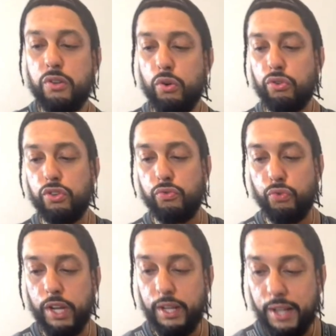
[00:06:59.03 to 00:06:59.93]
just
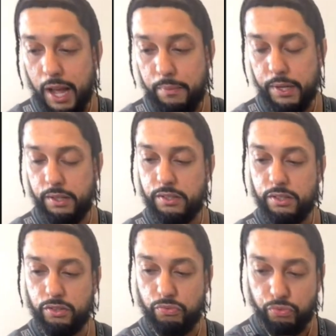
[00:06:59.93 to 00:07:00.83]
ring dominance,
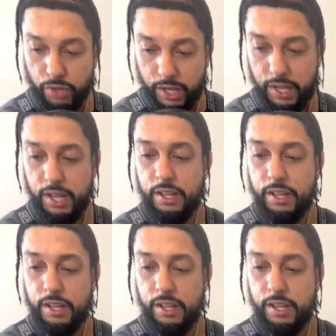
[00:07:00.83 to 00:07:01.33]
just ring